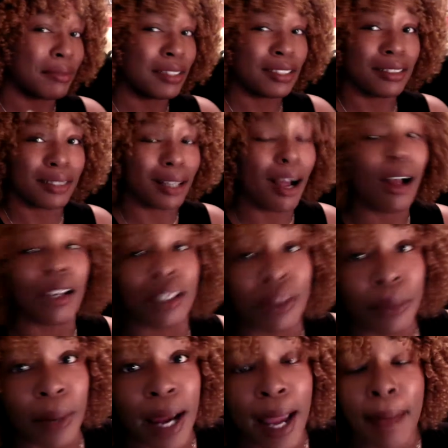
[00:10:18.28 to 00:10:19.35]
to call it a
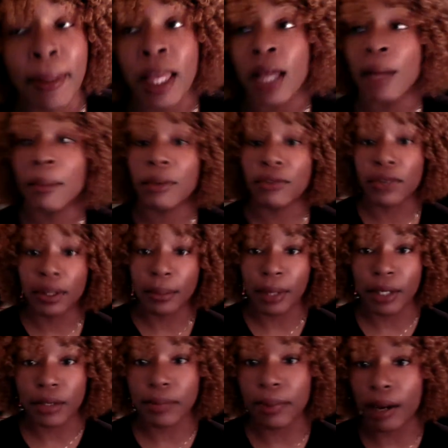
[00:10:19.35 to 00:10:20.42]
wrap. But for the
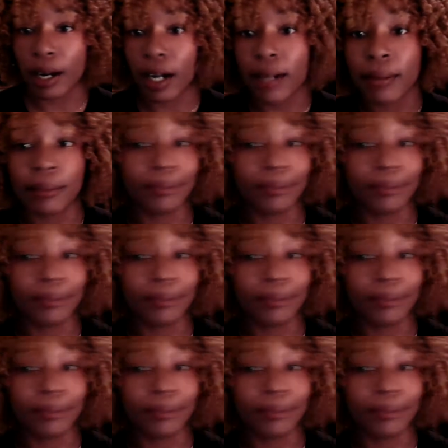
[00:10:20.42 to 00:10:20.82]
most part,